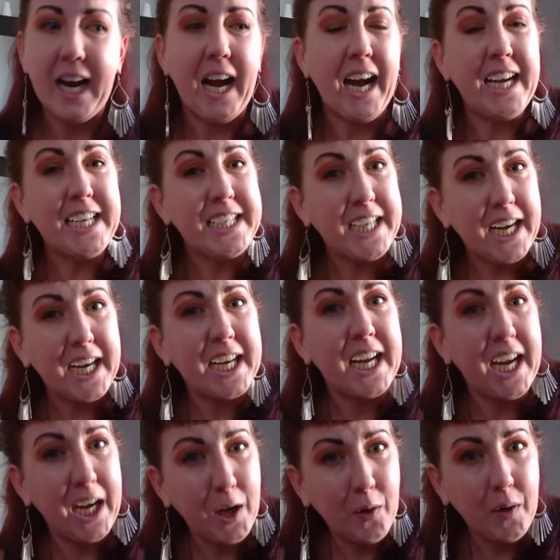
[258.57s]
I did not
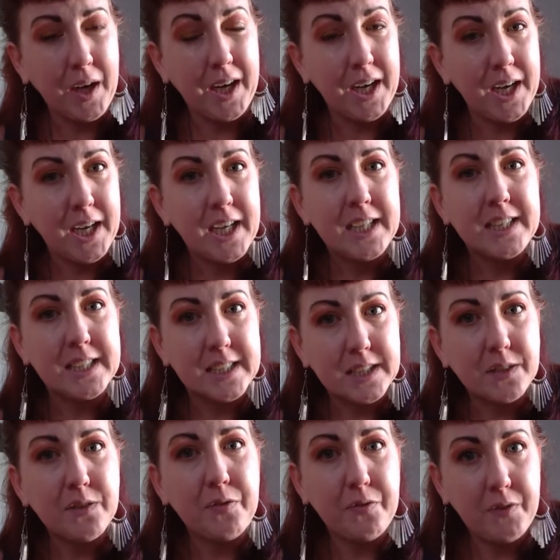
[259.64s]
carry this
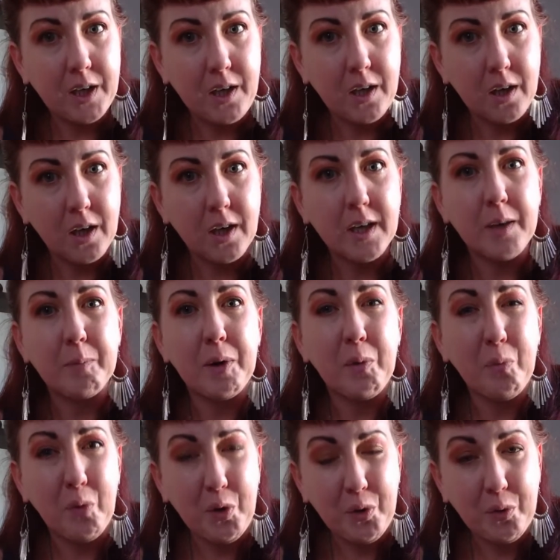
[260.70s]
little fucker in my
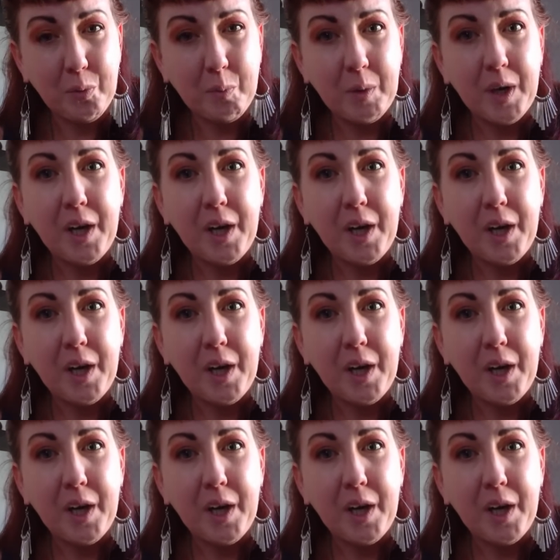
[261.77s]
womb